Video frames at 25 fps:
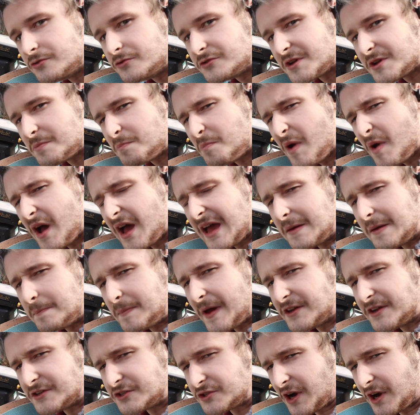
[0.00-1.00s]
use a
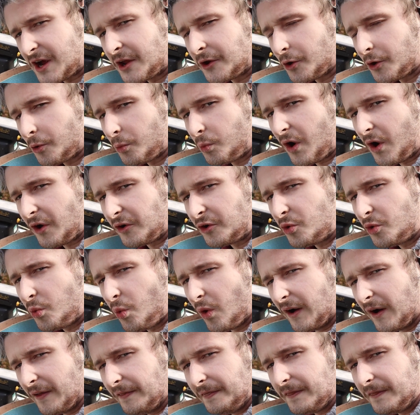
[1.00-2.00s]
bench grinder
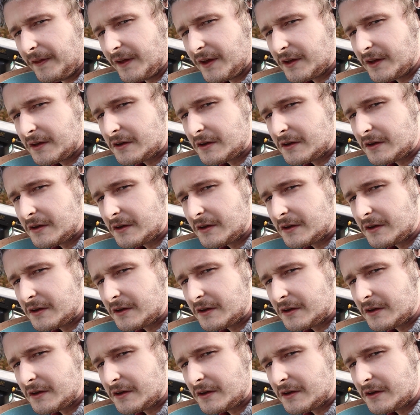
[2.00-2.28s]
101.